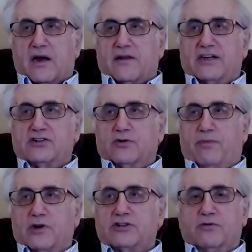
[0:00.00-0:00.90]
that's
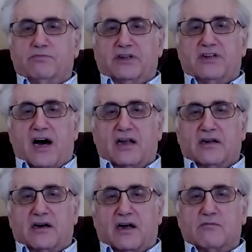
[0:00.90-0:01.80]
supposed to be
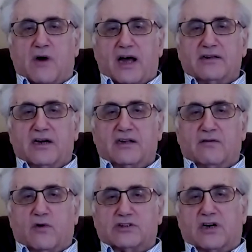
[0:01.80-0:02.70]
done on Monday. There
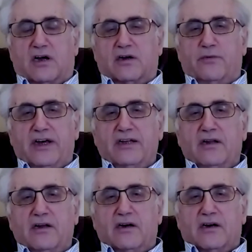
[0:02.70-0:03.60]
was
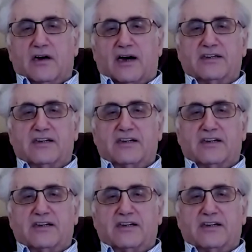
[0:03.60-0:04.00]
Halloween, and he